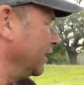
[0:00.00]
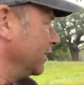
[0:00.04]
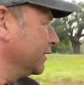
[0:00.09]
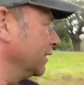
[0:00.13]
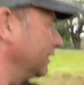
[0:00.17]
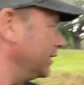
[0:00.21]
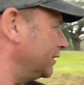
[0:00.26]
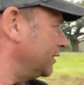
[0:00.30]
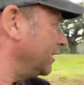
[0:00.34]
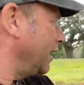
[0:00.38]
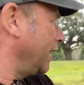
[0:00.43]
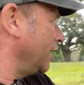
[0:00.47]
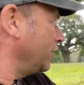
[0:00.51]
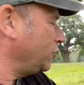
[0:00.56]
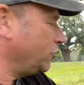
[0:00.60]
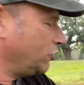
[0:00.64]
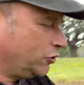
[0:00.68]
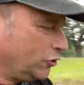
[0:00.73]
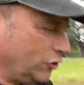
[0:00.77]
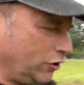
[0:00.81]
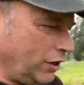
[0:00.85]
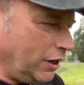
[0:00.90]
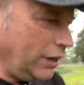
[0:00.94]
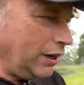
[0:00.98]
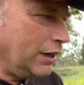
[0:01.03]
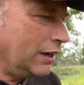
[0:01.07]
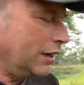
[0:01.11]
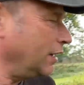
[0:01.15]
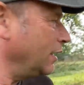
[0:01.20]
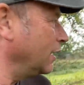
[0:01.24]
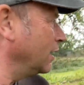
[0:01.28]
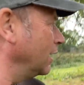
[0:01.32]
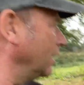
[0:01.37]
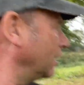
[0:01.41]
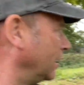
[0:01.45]
Is the lunch tree?
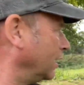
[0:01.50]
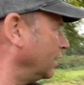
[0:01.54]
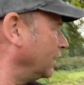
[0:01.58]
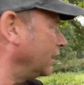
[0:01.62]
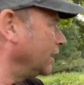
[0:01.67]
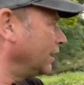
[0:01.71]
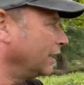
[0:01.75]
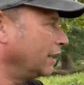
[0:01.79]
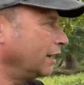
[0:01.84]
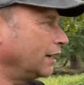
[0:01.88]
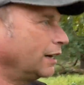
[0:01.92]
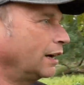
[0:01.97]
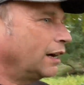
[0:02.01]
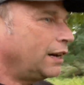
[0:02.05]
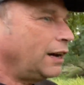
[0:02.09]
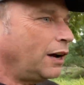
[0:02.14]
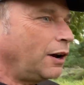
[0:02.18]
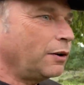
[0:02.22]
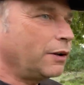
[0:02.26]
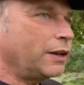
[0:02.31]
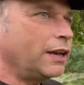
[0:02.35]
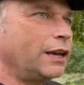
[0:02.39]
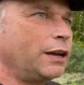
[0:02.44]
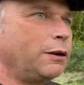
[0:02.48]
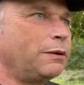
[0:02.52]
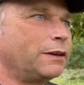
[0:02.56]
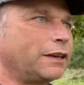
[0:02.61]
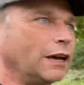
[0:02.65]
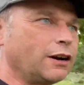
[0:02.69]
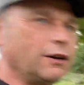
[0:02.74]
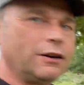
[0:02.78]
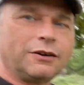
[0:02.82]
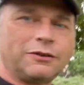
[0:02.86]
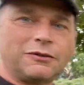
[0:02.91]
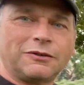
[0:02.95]
Oh yeah, here we
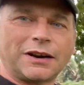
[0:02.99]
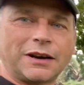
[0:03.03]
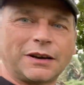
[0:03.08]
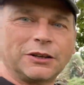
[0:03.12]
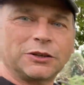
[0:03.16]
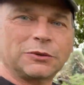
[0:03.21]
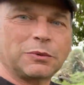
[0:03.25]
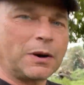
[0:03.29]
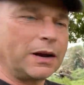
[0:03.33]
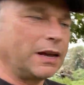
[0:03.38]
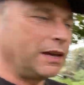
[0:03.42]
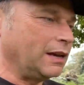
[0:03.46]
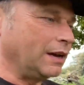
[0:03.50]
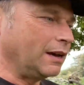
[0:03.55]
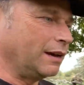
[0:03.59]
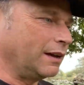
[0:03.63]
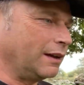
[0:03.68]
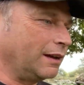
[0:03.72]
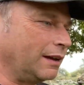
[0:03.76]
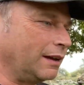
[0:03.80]
go, around this way here.